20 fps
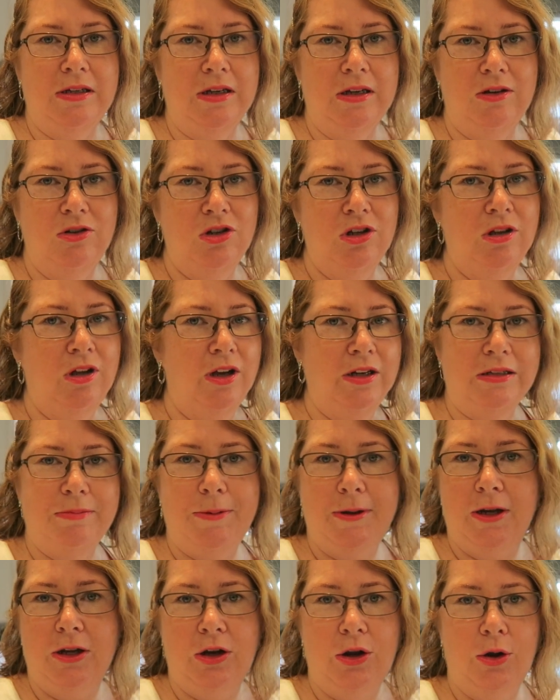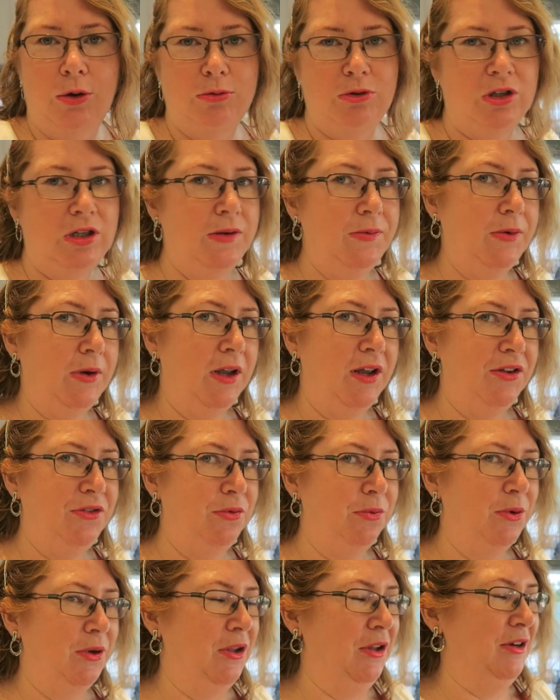to see. She likes being at home. She didn't even
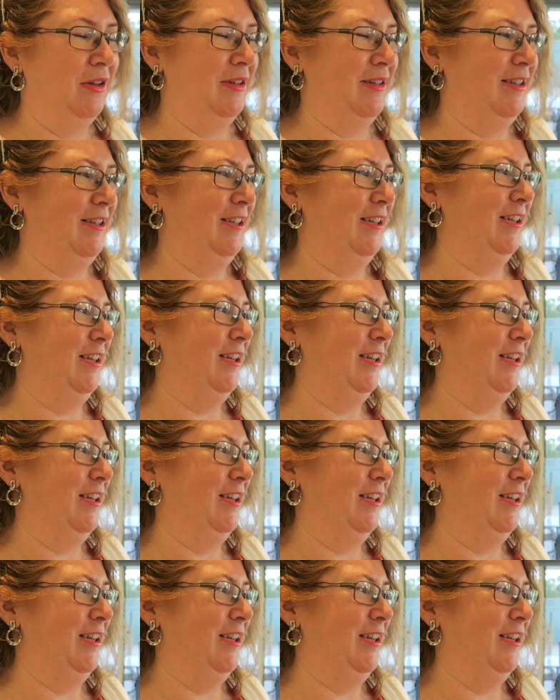ask what we're going to